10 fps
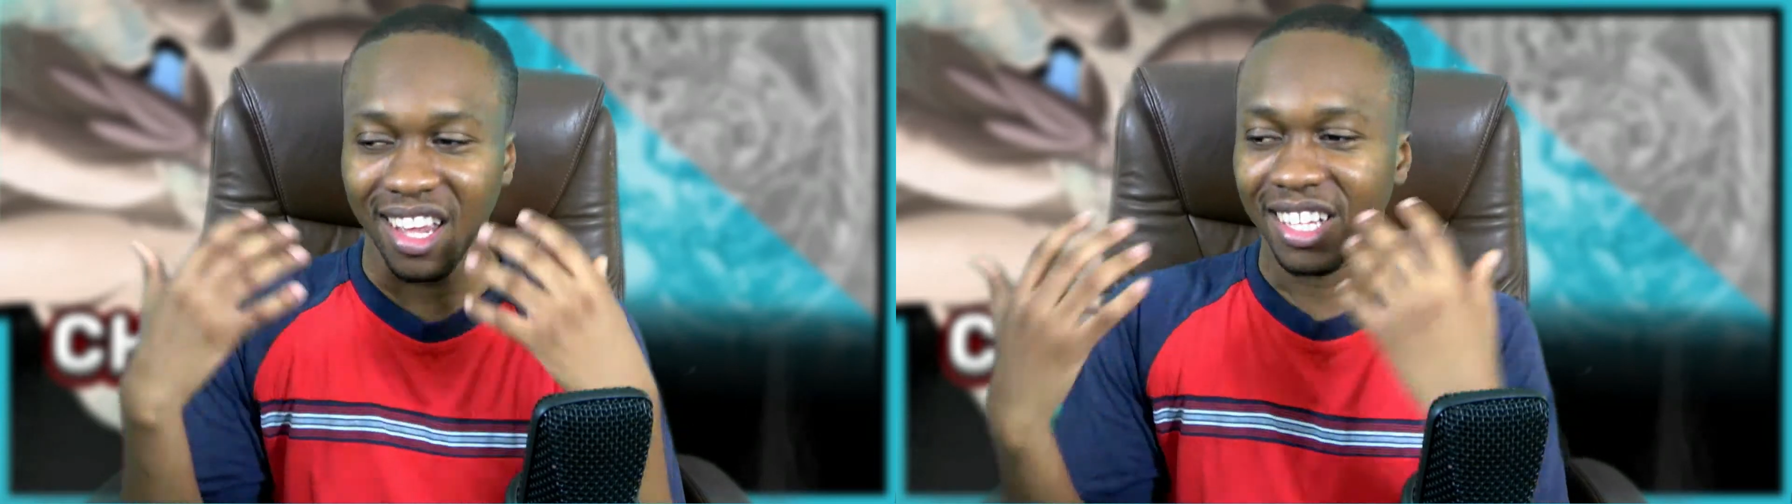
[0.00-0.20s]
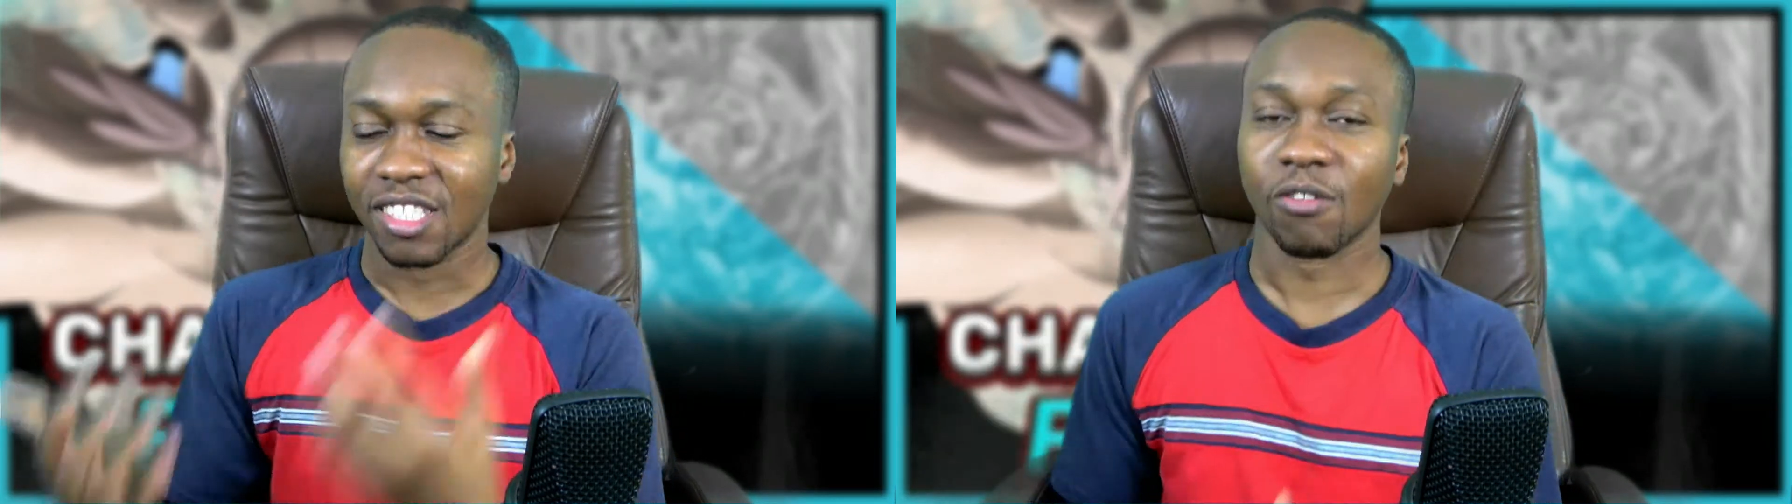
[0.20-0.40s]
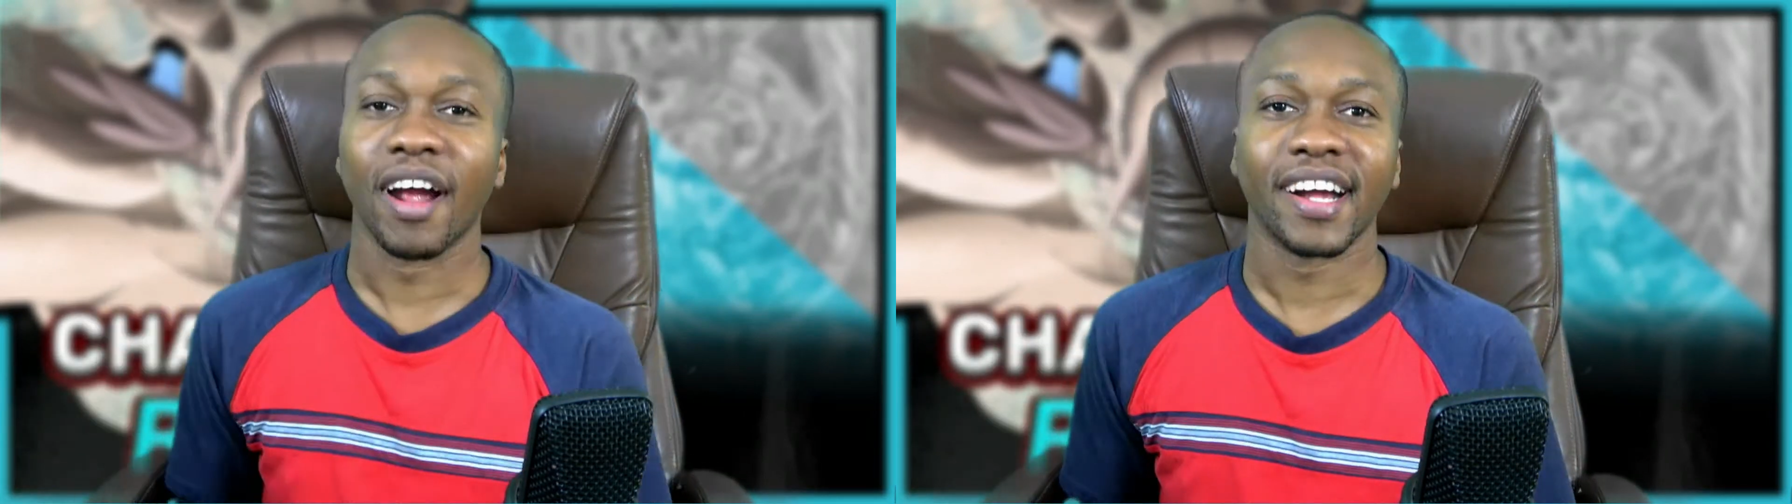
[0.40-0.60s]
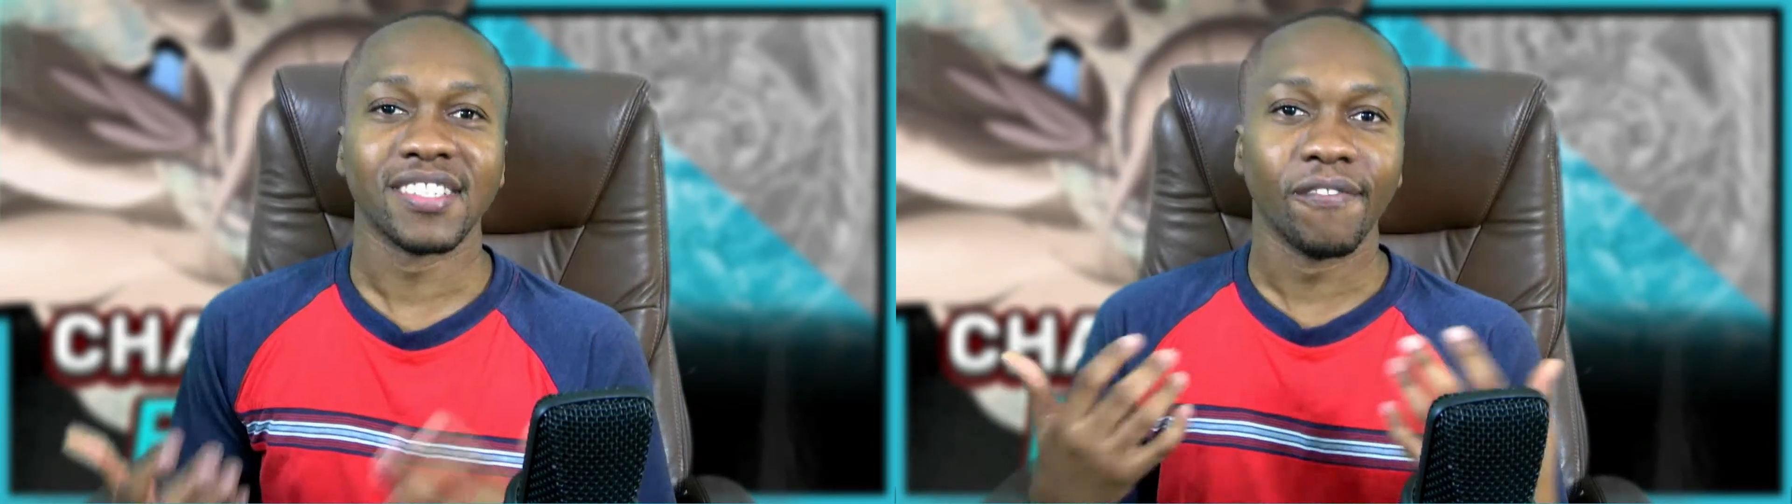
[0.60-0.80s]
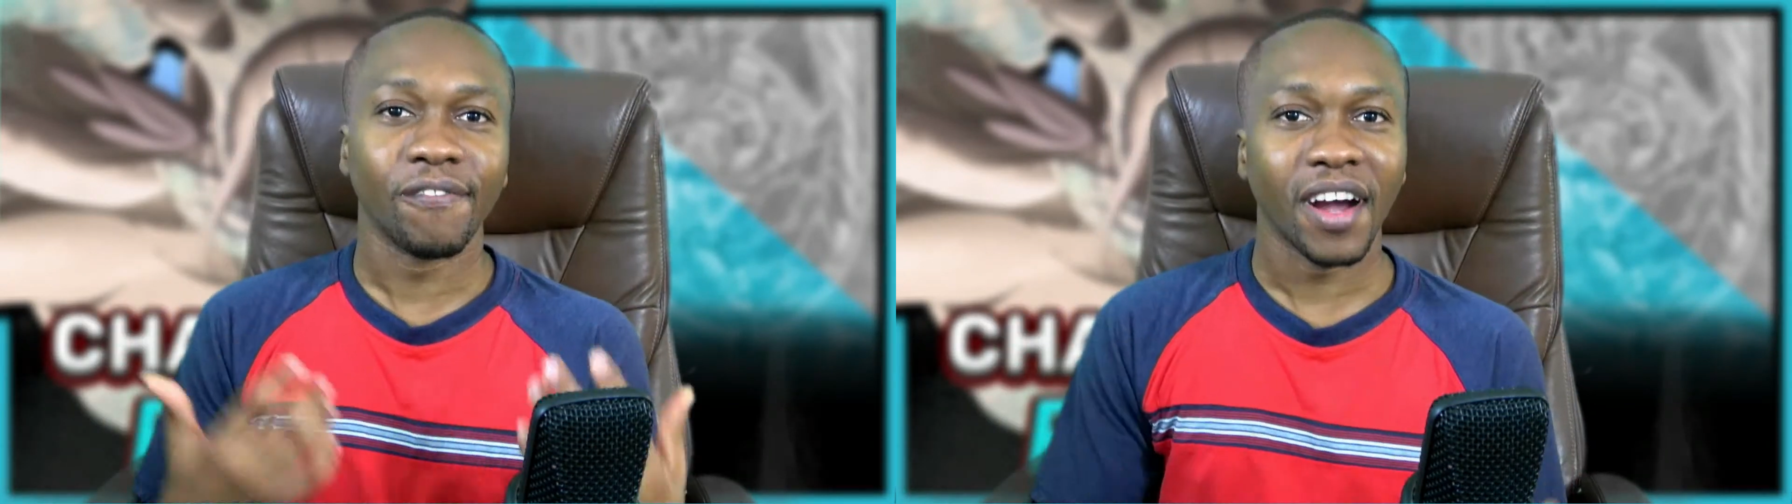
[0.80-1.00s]
interacts
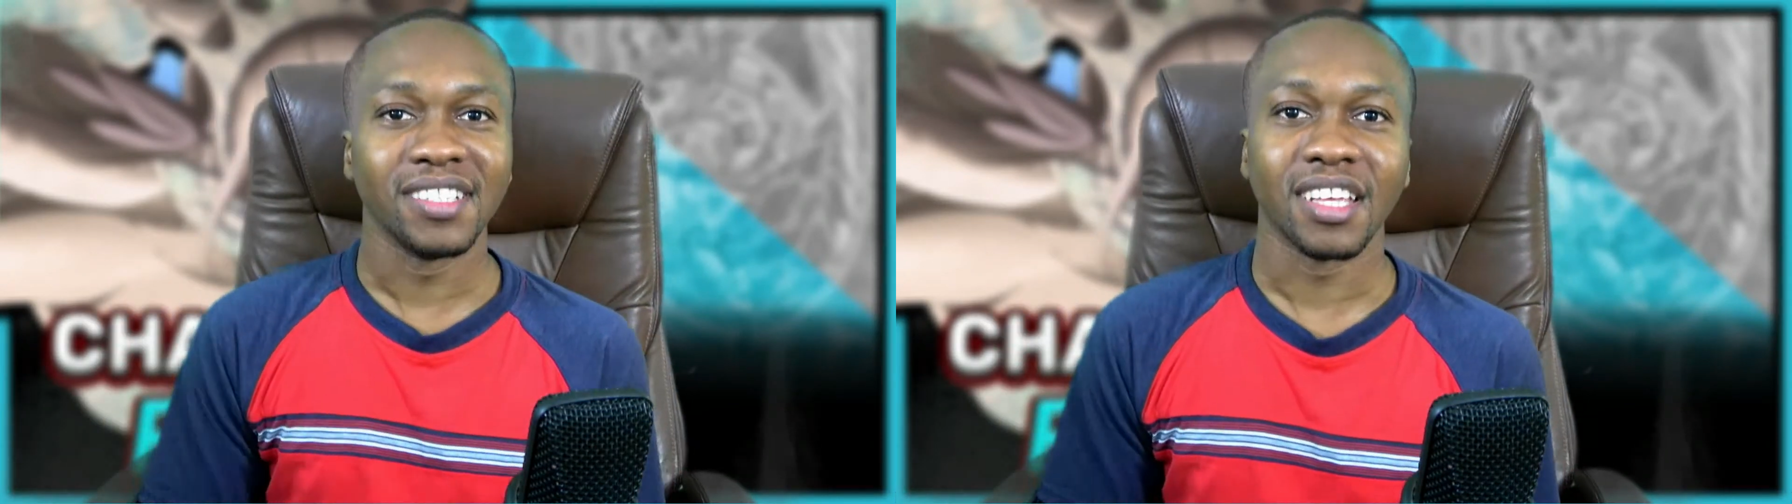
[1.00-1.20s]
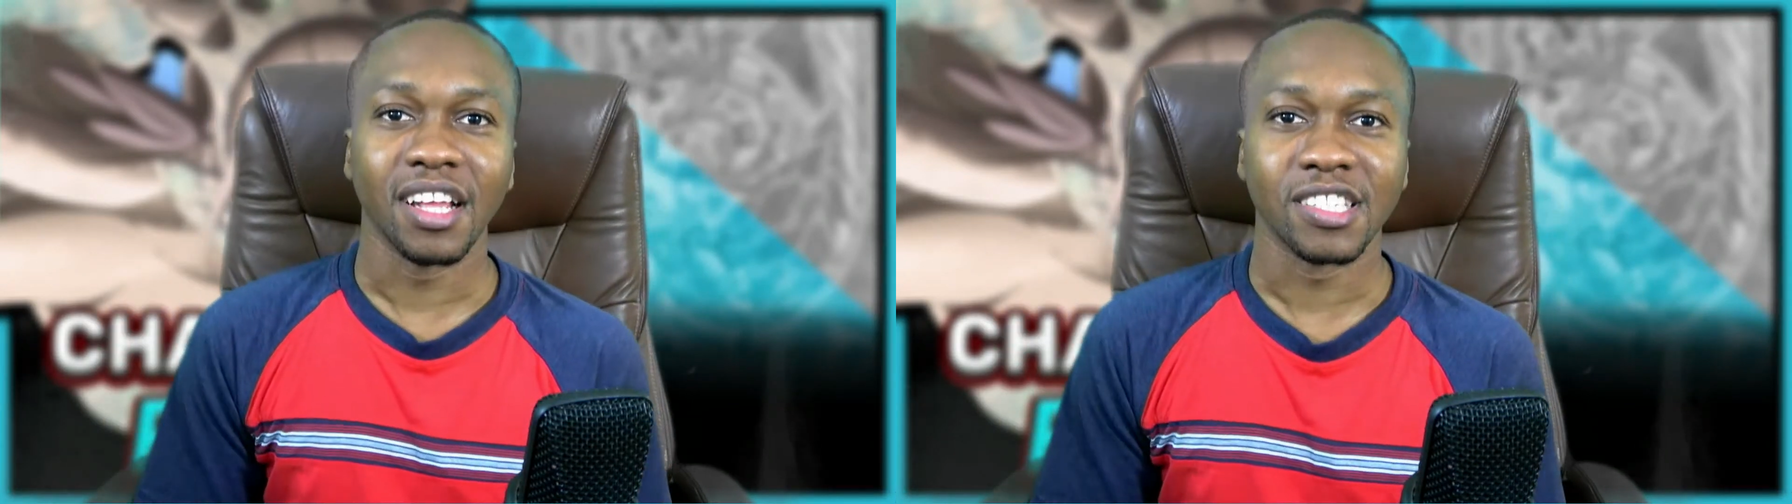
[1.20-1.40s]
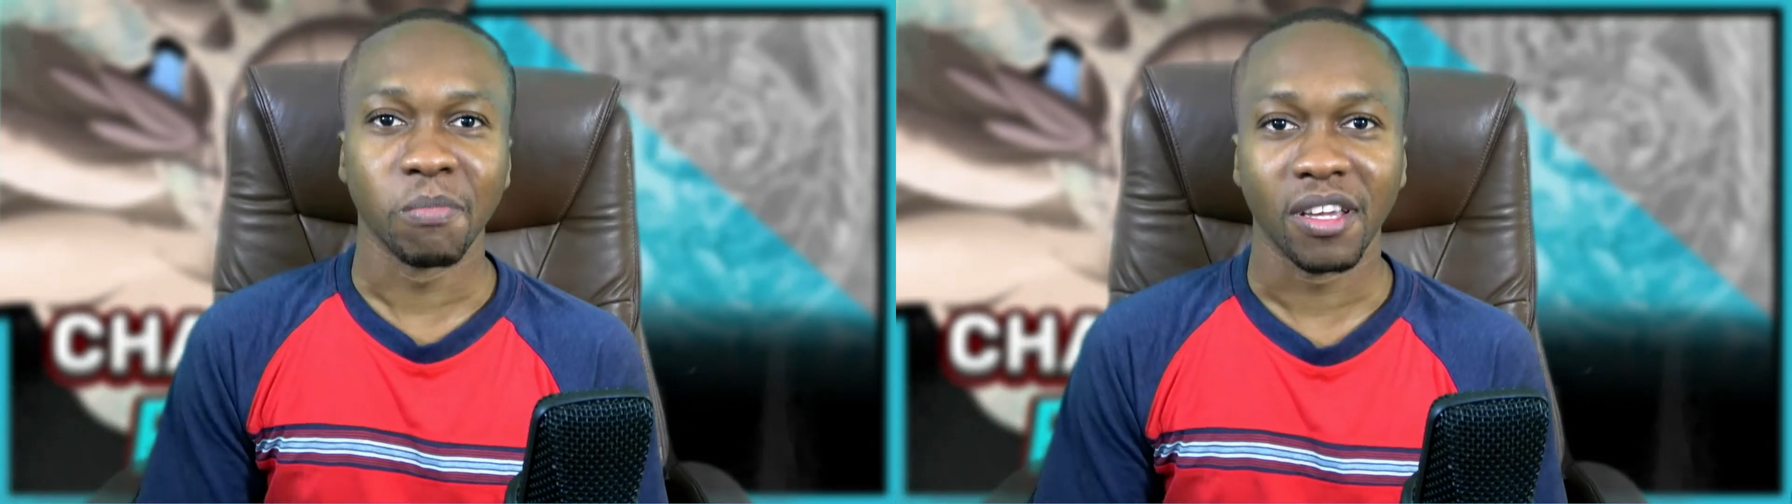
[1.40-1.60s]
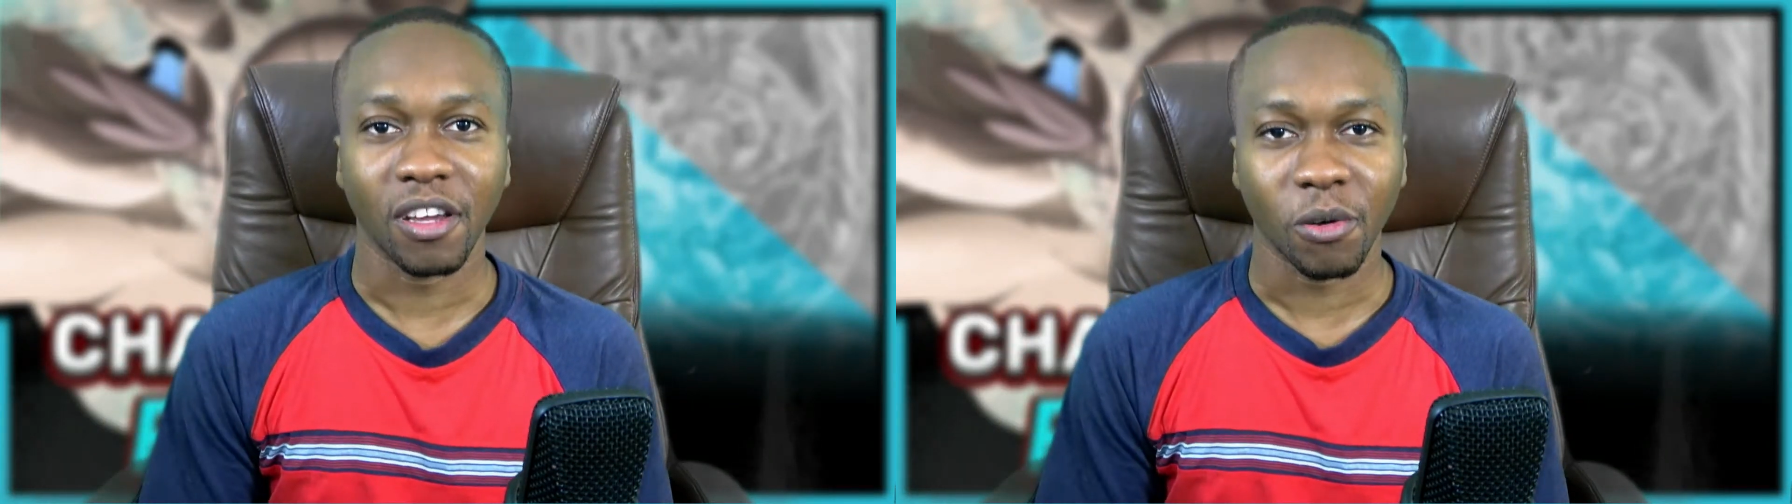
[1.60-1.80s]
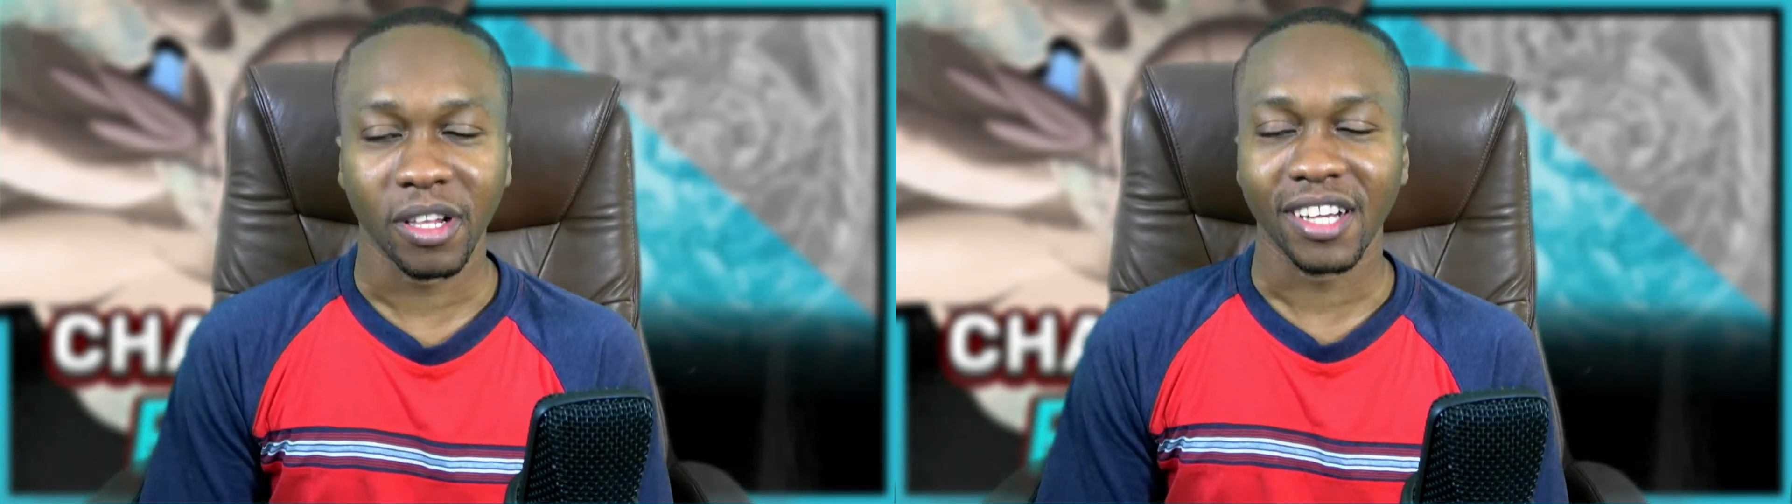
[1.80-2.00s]
and fights against
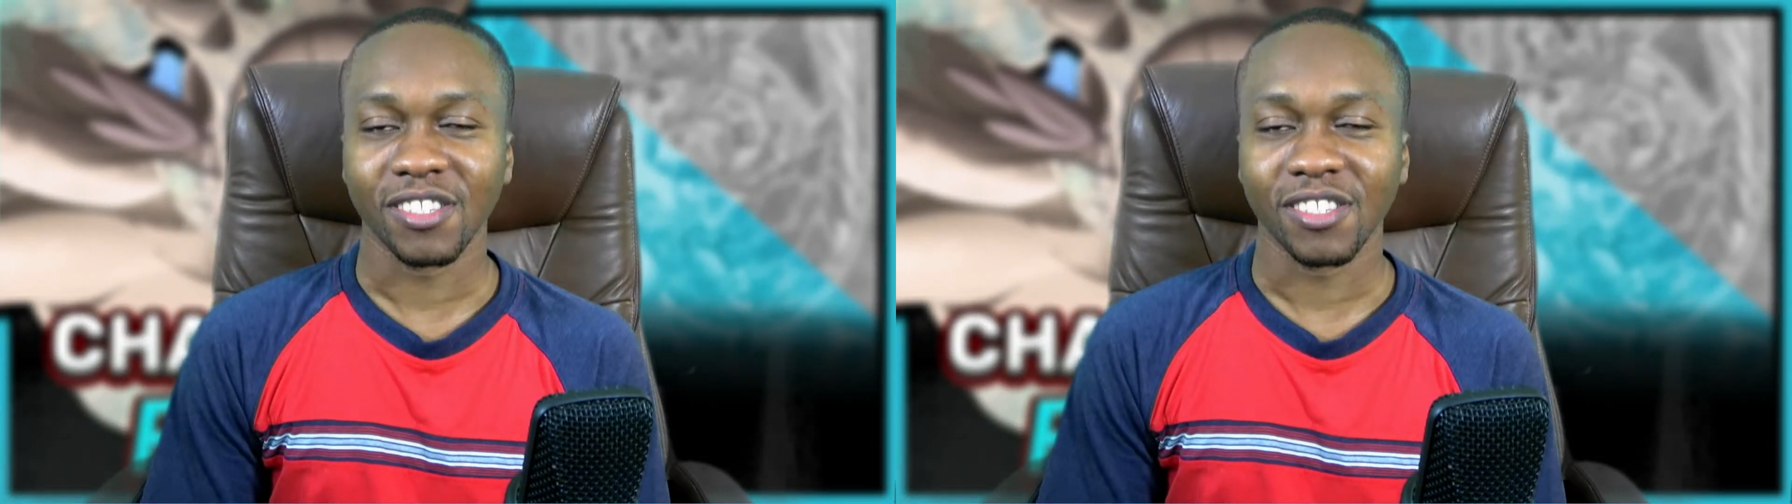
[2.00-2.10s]
Magicula.